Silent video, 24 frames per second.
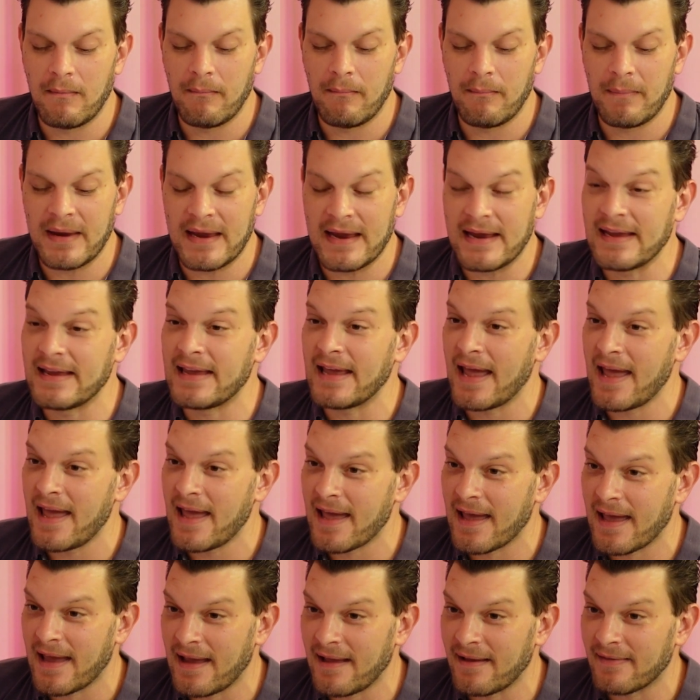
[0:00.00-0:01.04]
being
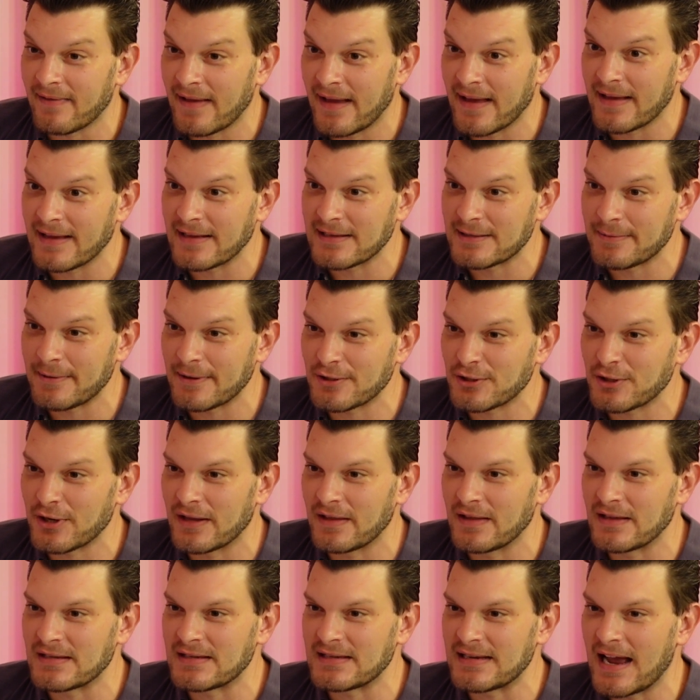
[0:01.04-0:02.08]
gay, like especially
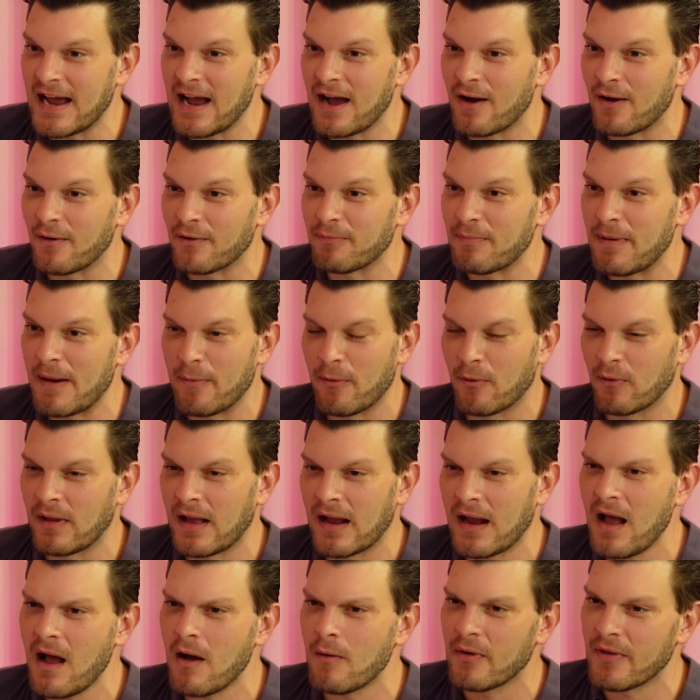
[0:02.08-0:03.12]
in the South, people were
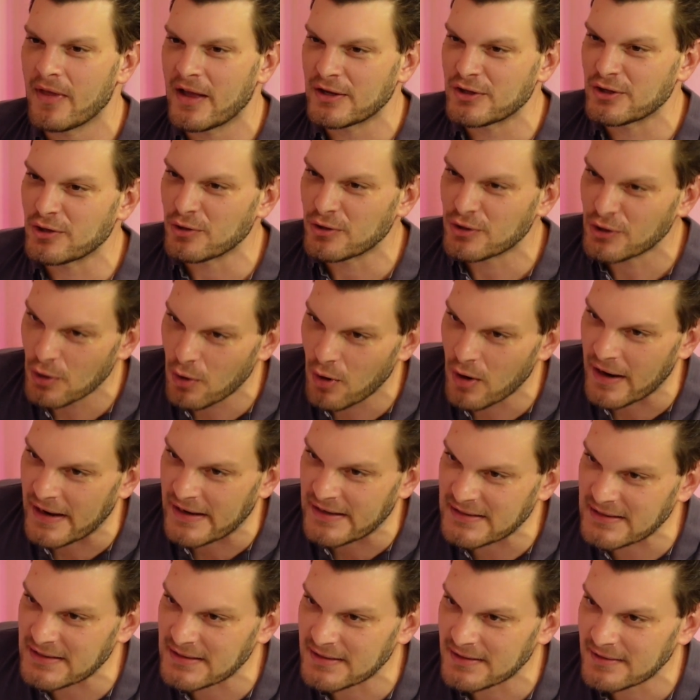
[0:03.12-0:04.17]
like, "Oh, well, that's your
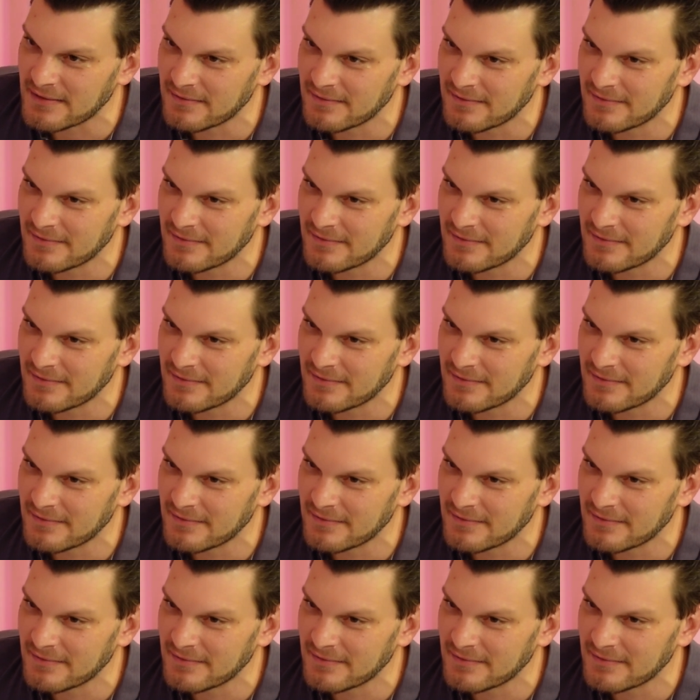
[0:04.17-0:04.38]
choice."